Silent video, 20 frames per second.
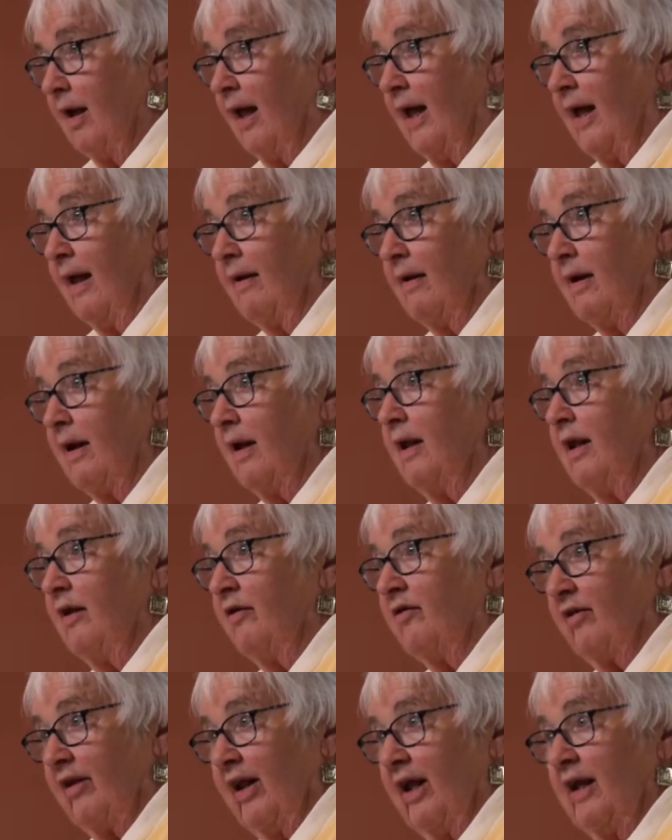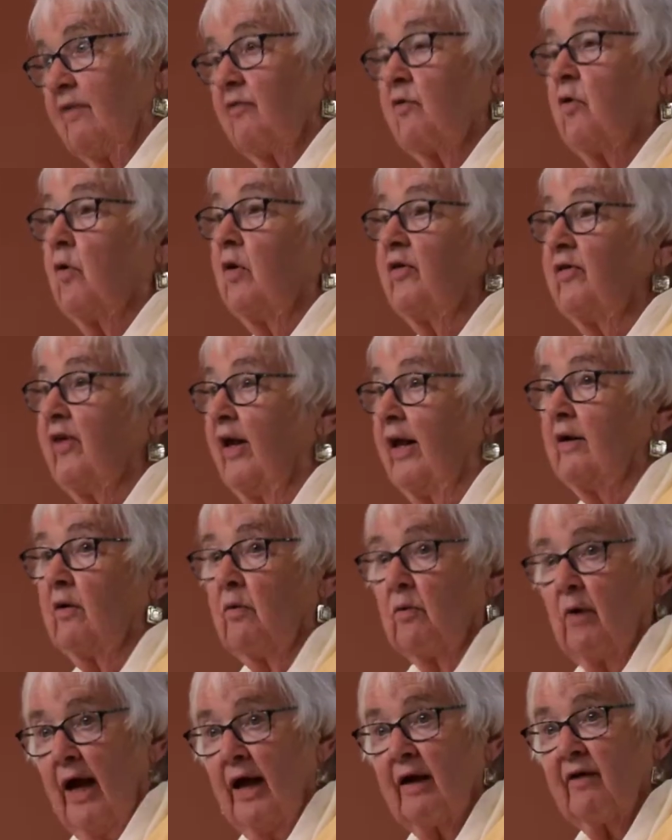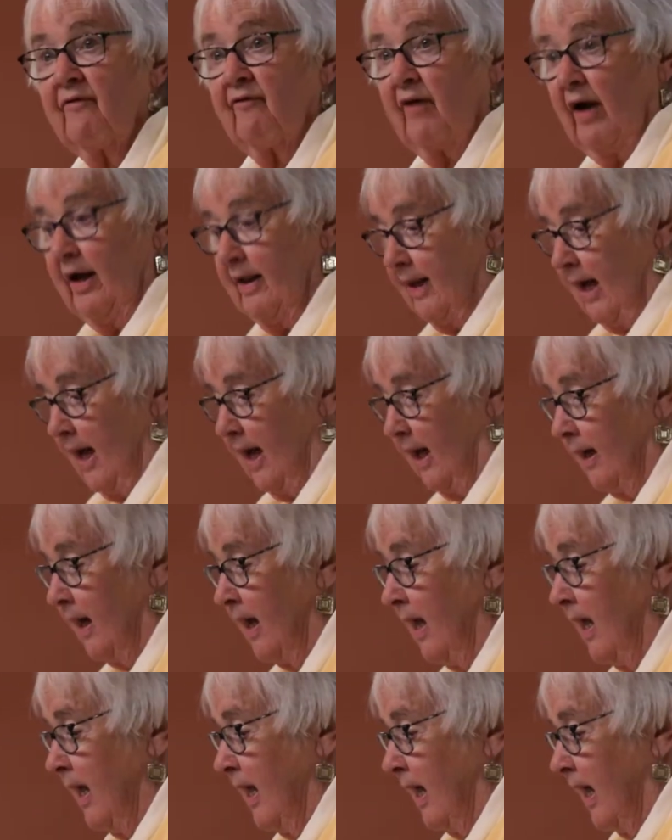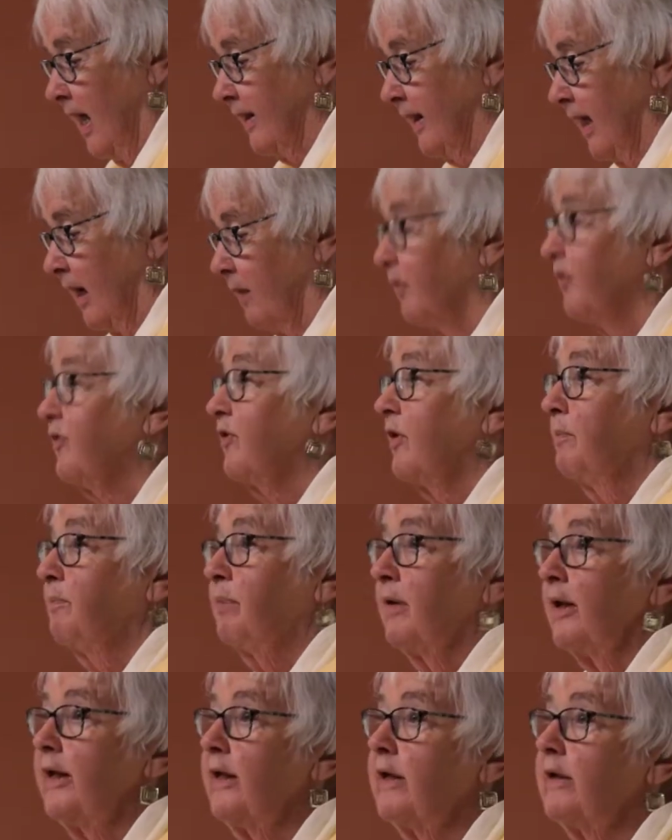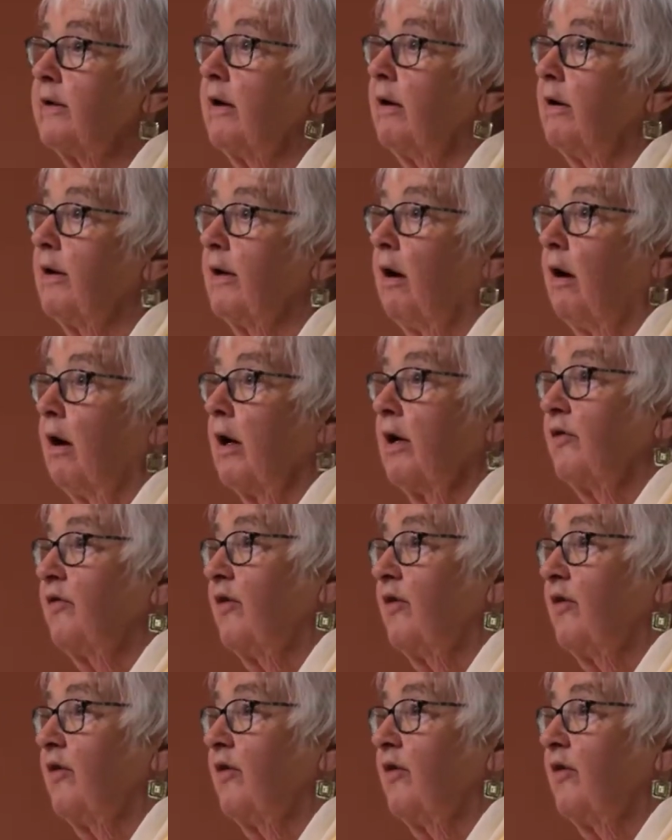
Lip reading: and each state, of course, had to ratify that, and that was completed on August